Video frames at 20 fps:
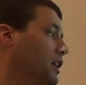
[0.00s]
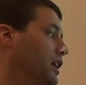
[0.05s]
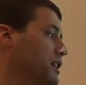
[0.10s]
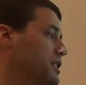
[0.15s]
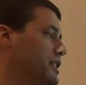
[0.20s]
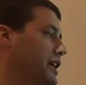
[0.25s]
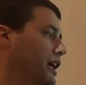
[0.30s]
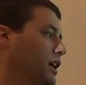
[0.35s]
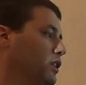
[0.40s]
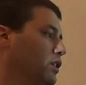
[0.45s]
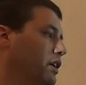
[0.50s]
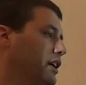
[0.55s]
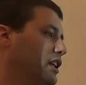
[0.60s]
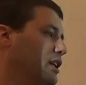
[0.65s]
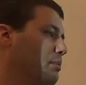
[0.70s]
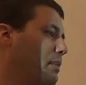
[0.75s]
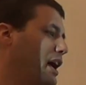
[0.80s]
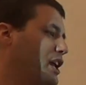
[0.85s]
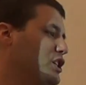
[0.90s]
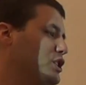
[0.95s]
Let's take a look at the
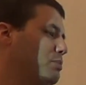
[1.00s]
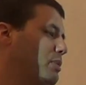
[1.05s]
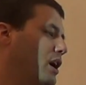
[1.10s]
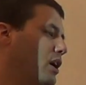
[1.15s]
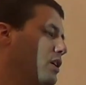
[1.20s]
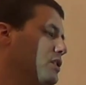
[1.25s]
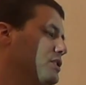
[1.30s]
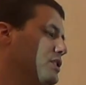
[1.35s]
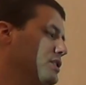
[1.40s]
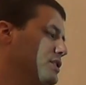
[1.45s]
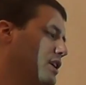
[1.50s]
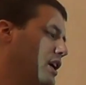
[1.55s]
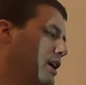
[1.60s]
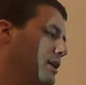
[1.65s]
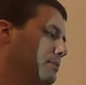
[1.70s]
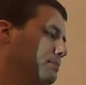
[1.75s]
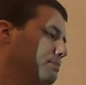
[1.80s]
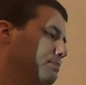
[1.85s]
matched pairs design.